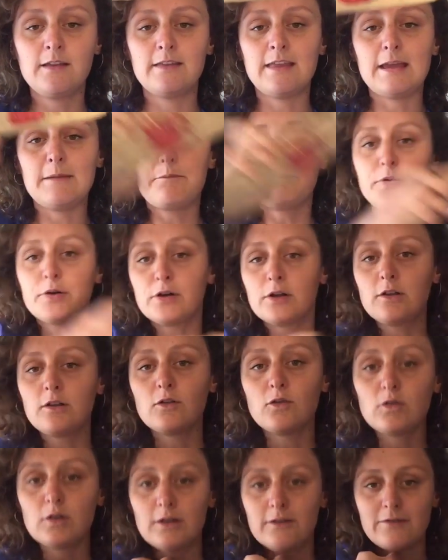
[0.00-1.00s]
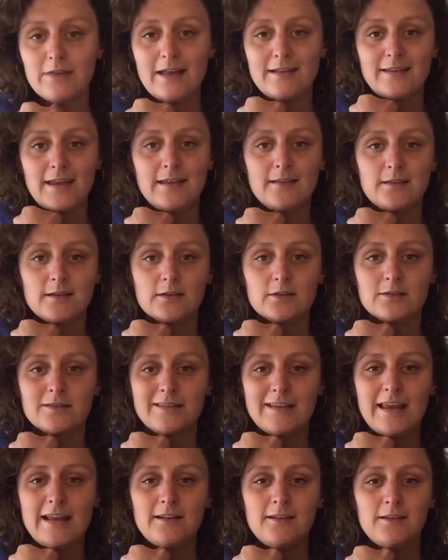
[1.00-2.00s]
they pull all of their
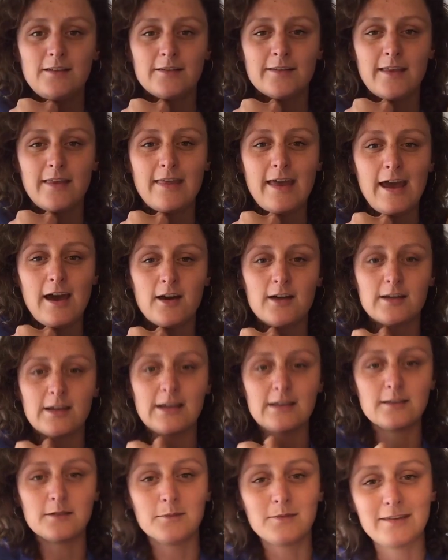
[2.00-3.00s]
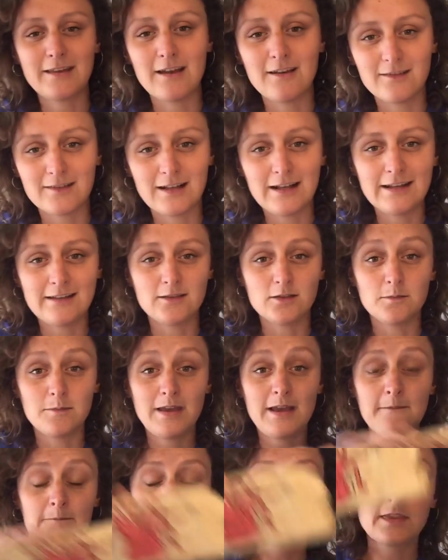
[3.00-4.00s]
tentacles in, so they're hugging themselves a little
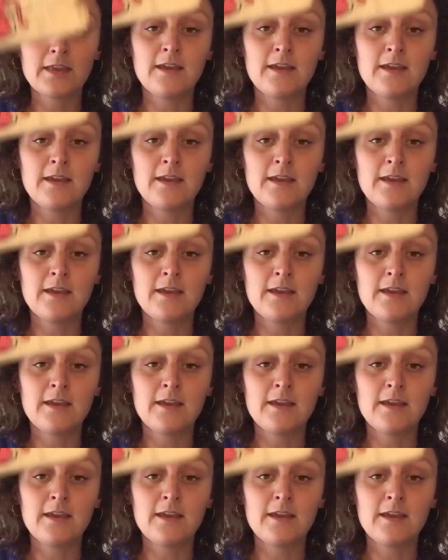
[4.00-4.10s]
bit,